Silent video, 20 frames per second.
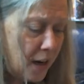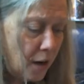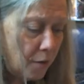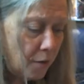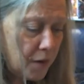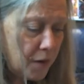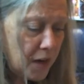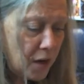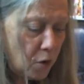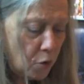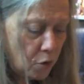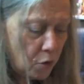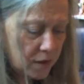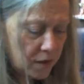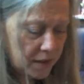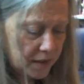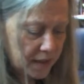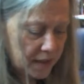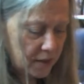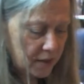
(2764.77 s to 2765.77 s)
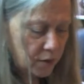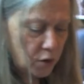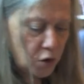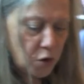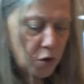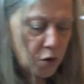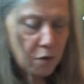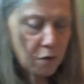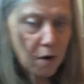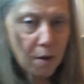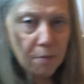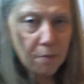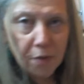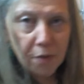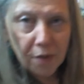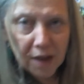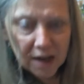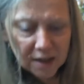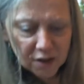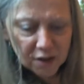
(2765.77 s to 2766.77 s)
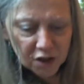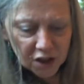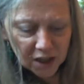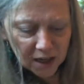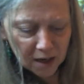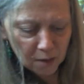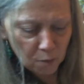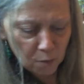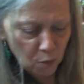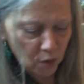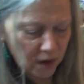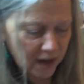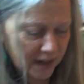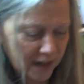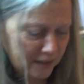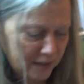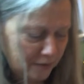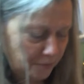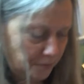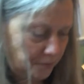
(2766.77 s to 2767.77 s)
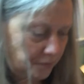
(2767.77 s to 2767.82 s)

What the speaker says: lovely Laura says, do your own thing, chicken wing.